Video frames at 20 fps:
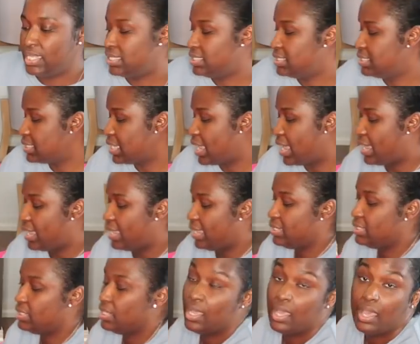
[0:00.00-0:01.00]

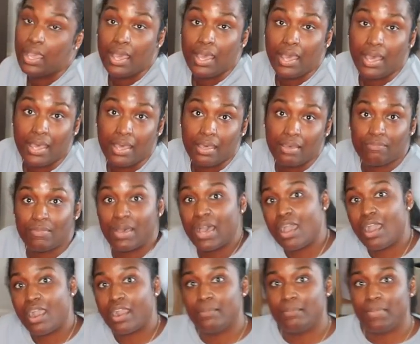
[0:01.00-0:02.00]
inside of my
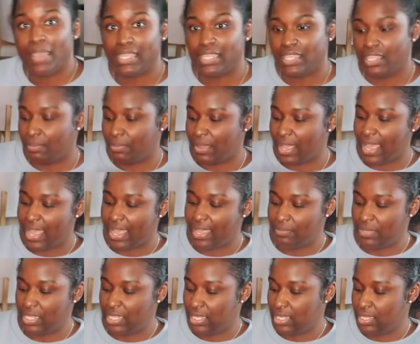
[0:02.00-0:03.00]
heart back here
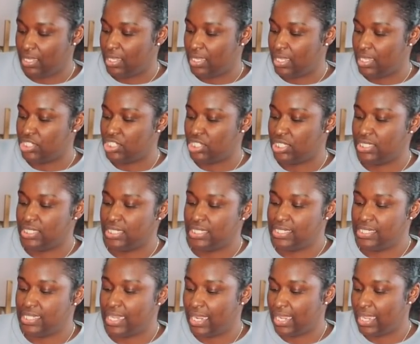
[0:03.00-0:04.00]
behind me in just a
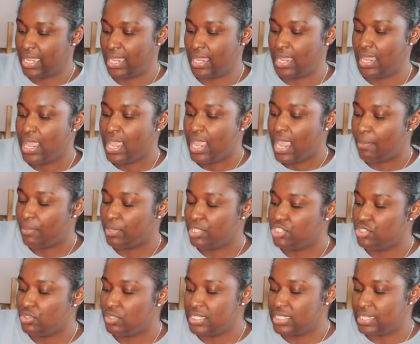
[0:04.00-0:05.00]
second. I'm
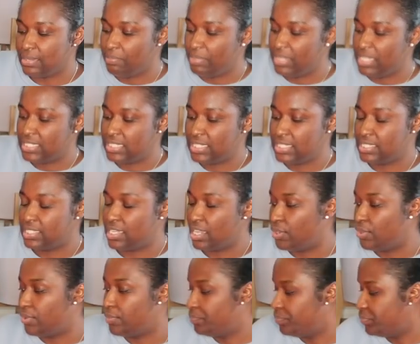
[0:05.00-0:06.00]
gonna do this in pieces, so
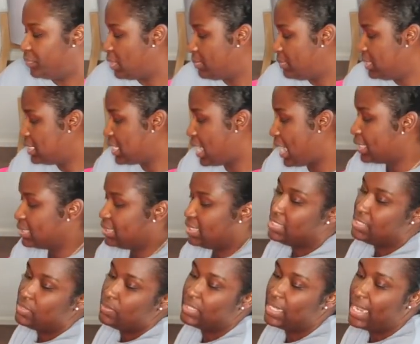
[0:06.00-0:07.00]
let me knock
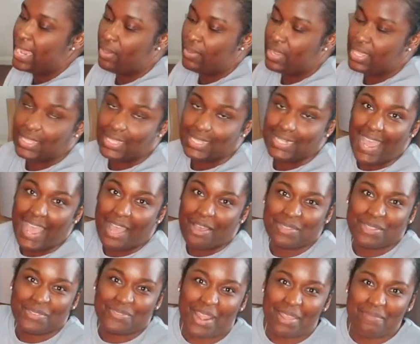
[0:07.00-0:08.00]
this one out and then
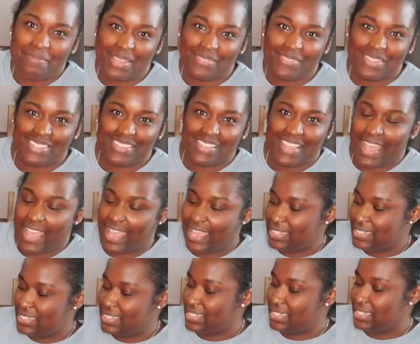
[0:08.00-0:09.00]
I'll be right back with you guys.